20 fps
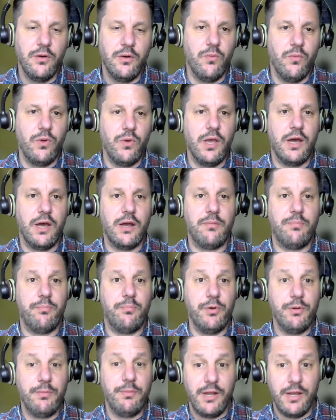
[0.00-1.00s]
We are
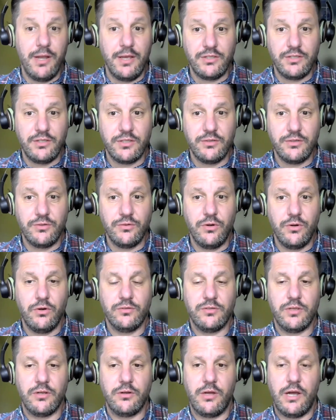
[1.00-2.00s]
privileged to
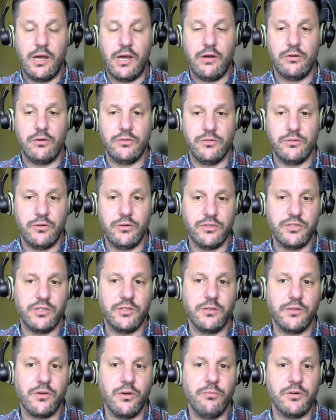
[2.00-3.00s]
host an
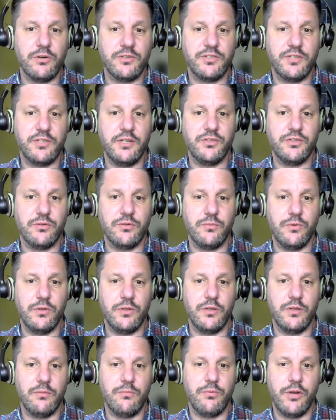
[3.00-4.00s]
urgent conversation with
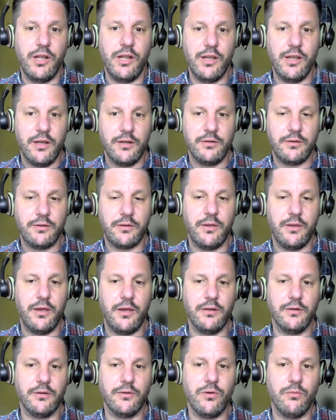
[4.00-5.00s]
the brilliant
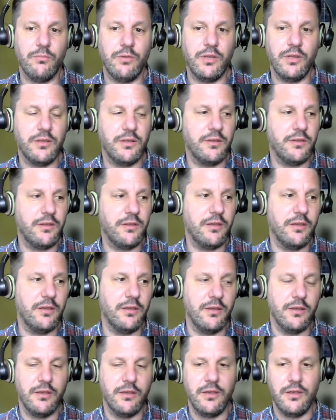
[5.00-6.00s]
and committed
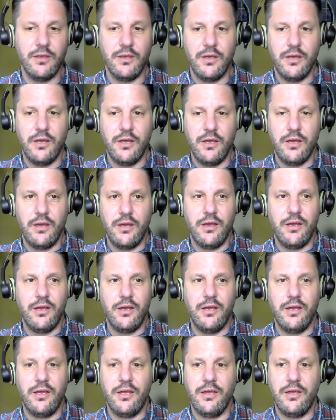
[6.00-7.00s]

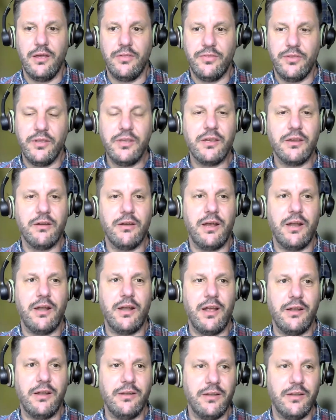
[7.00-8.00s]
thinker
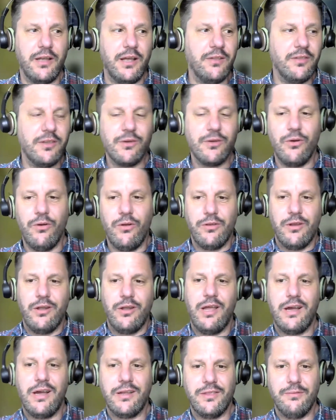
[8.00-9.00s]
and anti-colonial
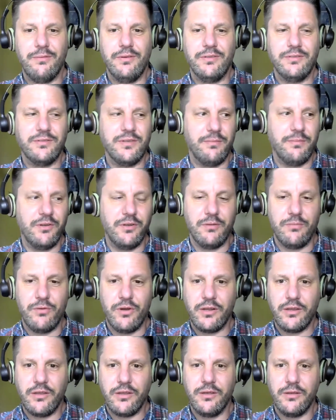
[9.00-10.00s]
activist Sabine
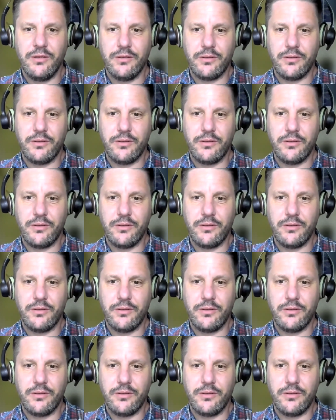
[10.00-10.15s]
Broeck.